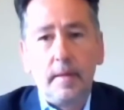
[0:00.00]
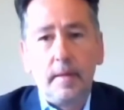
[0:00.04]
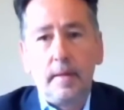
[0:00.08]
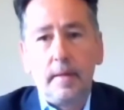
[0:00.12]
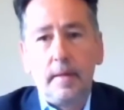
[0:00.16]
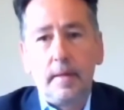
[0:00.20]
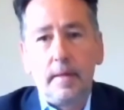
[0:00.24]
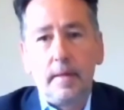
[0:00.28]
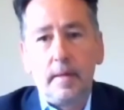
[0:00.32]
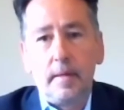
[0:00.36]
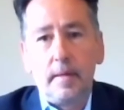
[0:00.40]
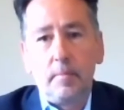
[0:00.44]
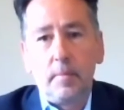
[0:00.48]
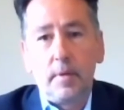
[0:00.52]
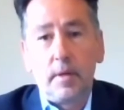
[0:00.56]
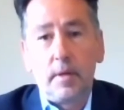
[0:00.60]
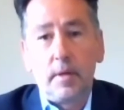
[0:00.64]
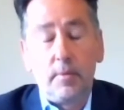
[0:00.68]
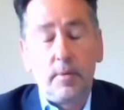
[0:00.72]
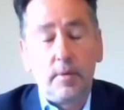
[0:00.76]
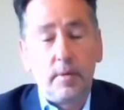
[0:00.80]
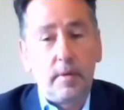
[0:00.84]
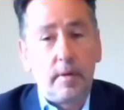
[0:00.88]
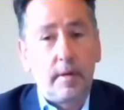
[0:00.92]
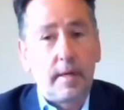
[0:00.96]

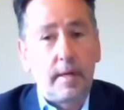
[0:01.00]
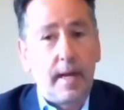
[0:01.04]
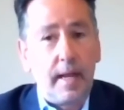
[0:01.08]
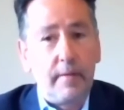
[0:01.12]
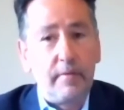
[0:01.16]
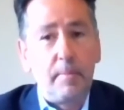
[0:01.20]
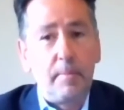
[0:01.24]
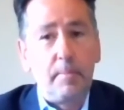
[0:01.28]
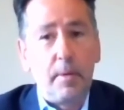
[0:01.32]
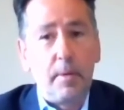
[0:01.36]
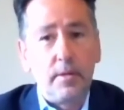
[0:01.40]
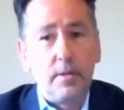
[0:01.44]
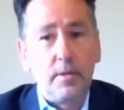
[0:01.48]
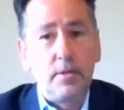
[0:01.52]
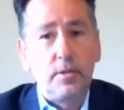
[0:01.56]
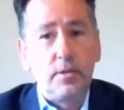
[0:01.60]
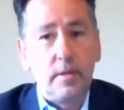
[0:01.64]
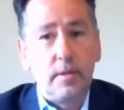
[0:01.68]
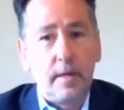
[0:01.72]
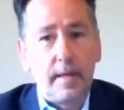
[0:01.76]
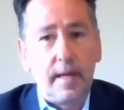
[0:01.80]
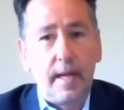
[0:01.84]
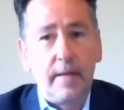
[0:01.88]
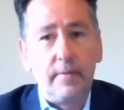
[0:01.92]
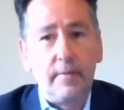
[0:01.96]
We're a clever bunch,
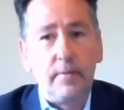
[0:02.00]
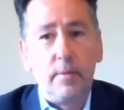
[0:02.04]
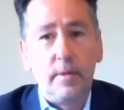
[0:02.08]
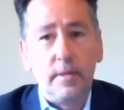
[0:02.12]
a clever,